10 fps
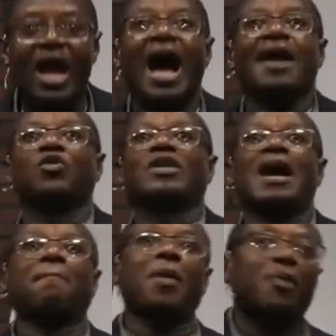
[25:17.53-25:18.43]
I know there
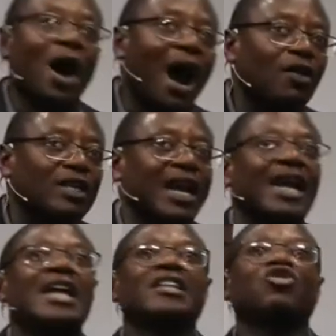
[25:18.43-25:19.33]
are people out there
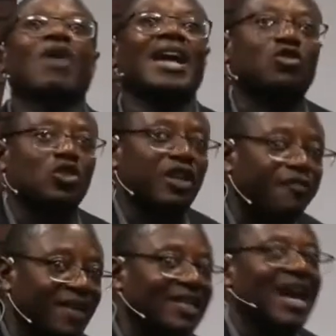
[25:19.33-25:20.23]
trying to
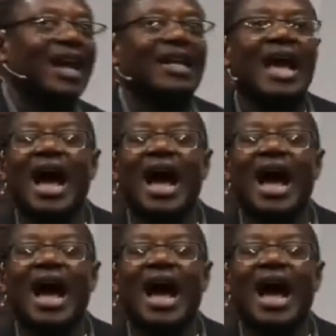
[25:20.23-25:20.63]
defeat that